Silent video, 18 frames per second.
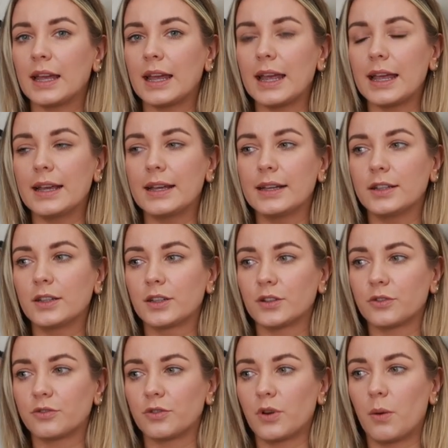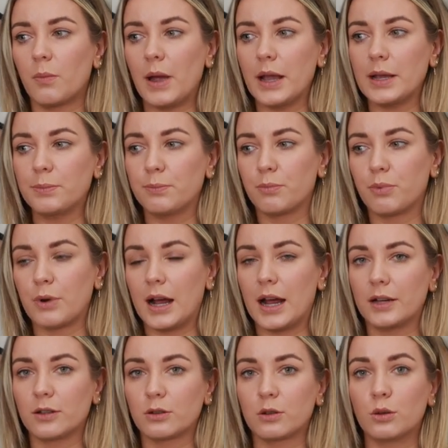is from a
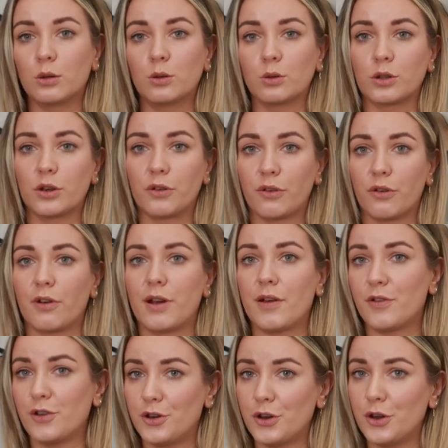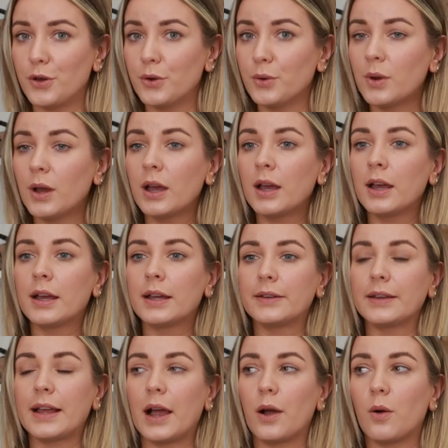brand called Forever New.
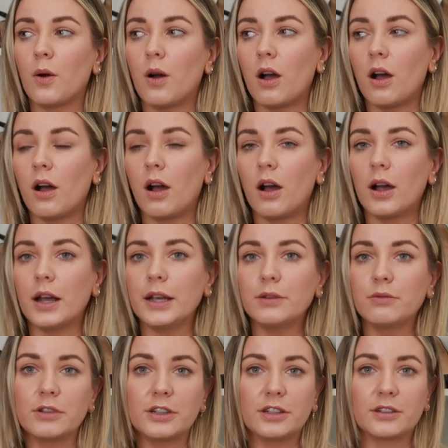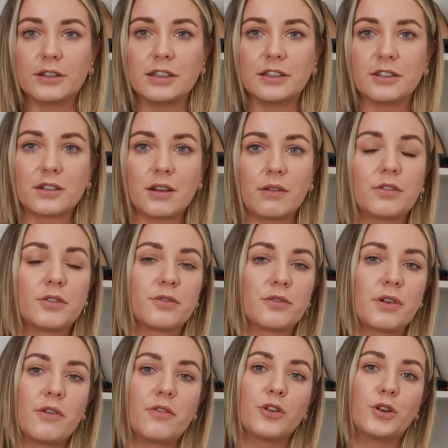Now, I recently discovered
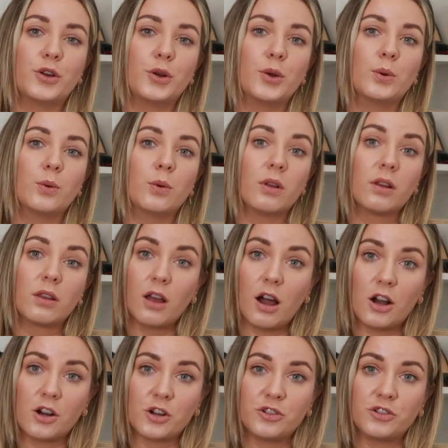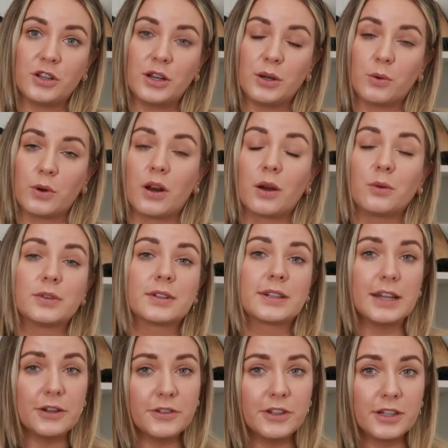Forever New last year when I was
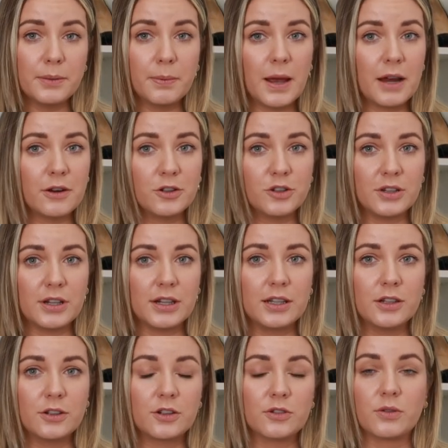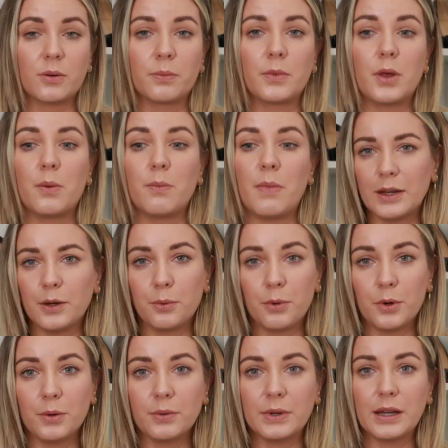gifted a pair of jeans from them. They were
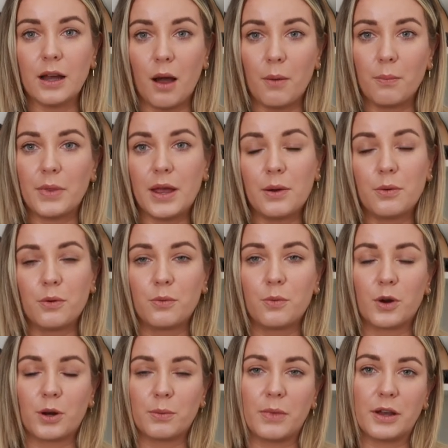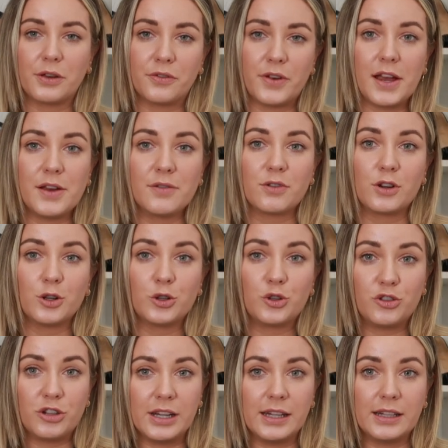probably up there with one of my
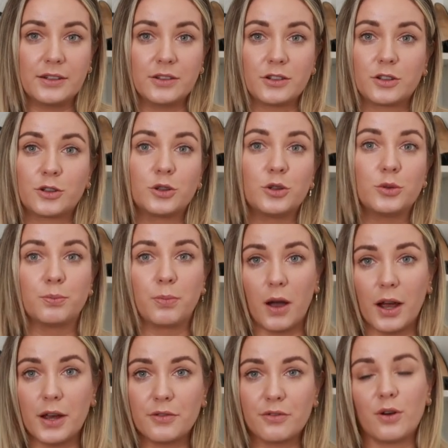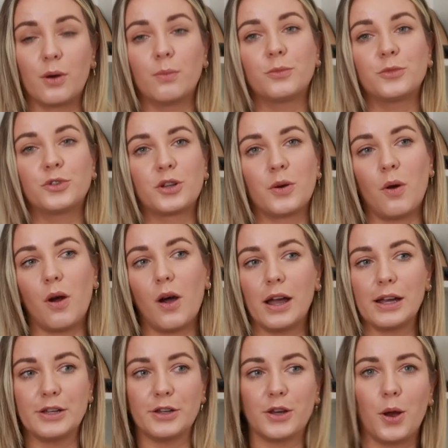favourite jeans to buy from, so
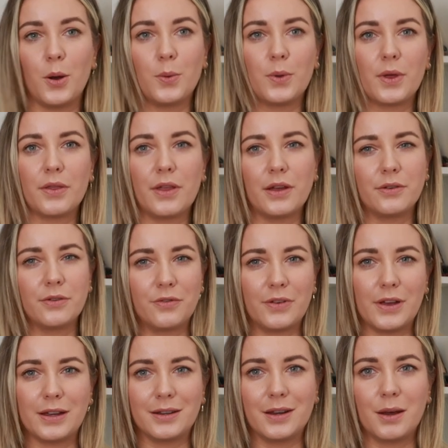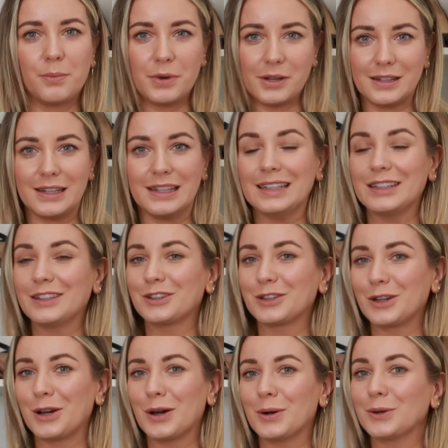I know that they fit a petite
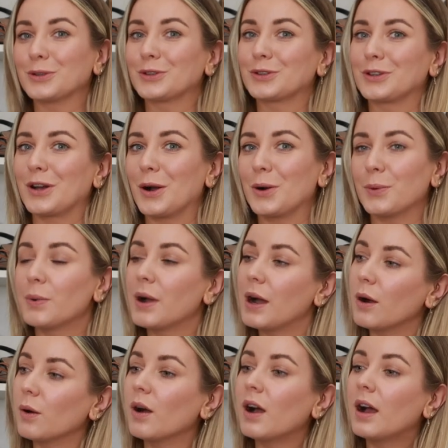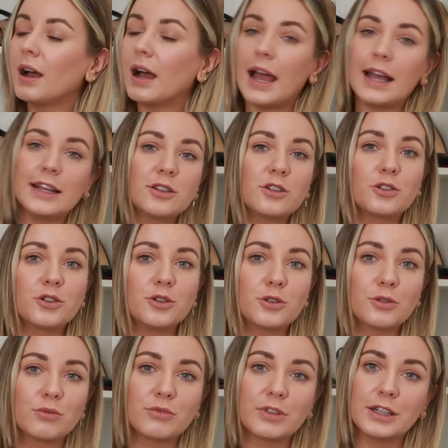girl style well. ASOS do
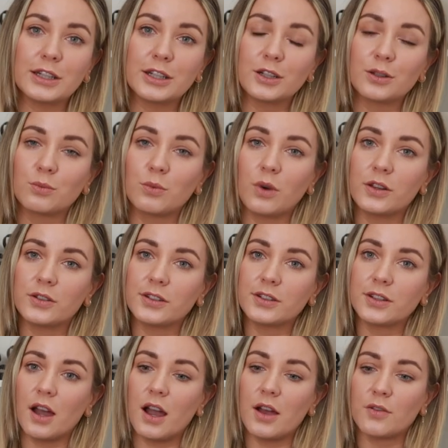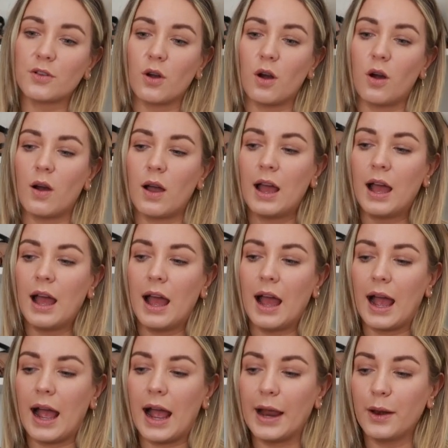some really good ones that I've got,
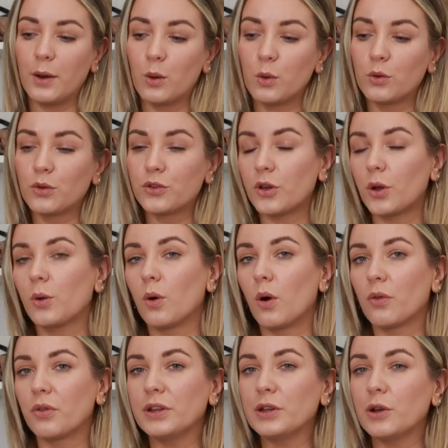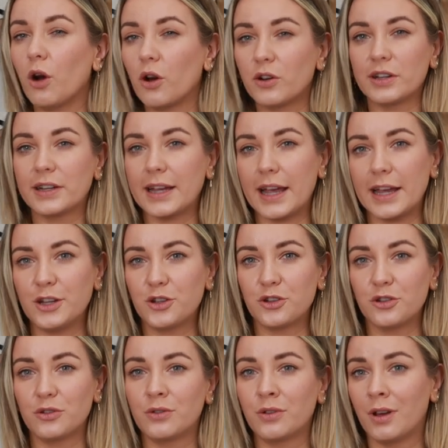and also on the odd
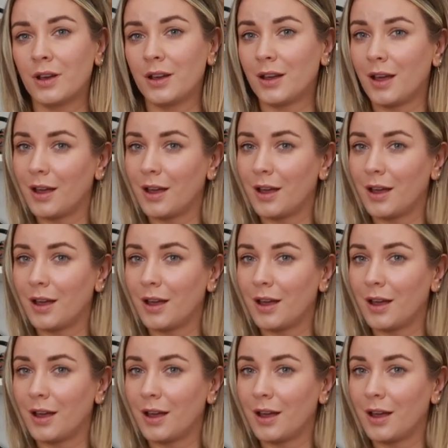occasion,